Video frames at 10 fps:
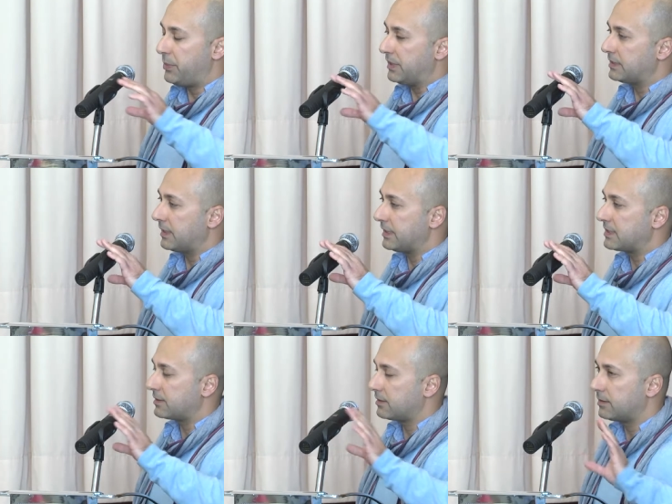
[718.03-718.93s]
but
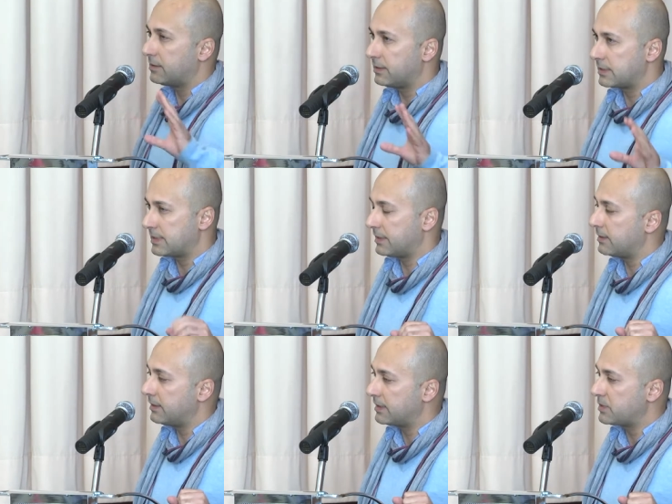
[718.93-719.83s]
let's
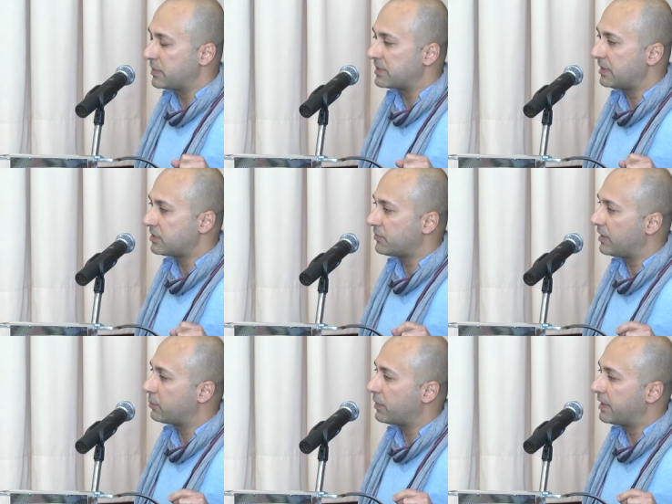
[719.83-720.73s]
be
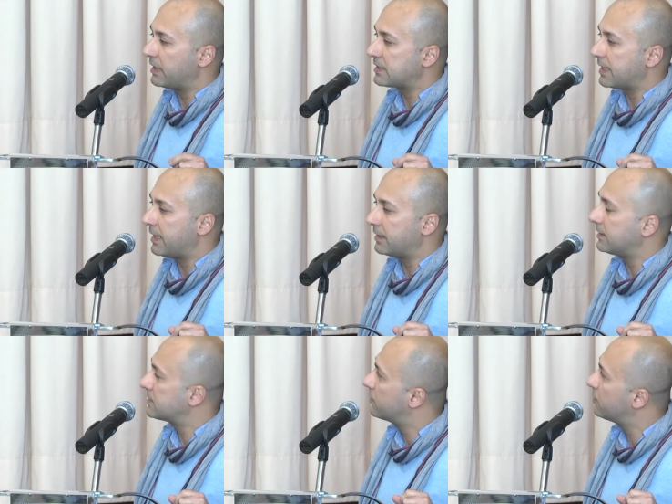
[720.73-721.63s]
satisfied with these, and let's